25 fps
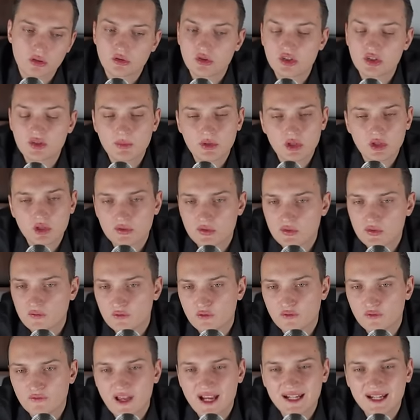just because of the
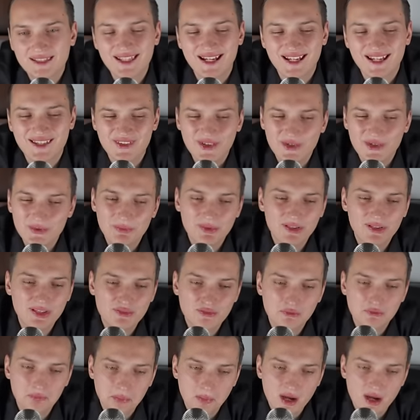fact I don't
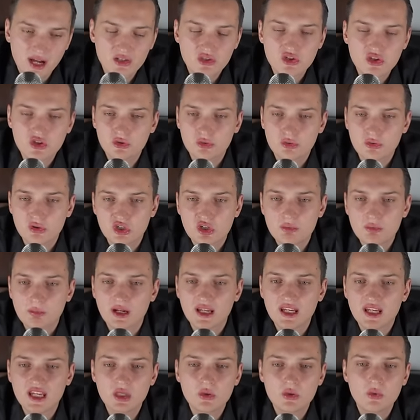believe much into Shiba
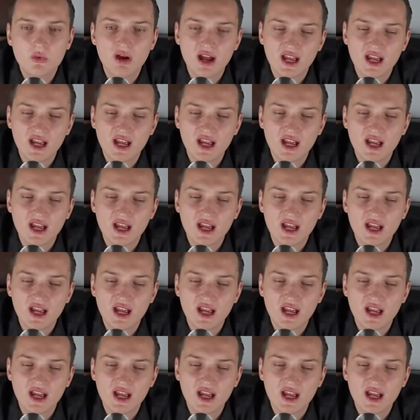Inu.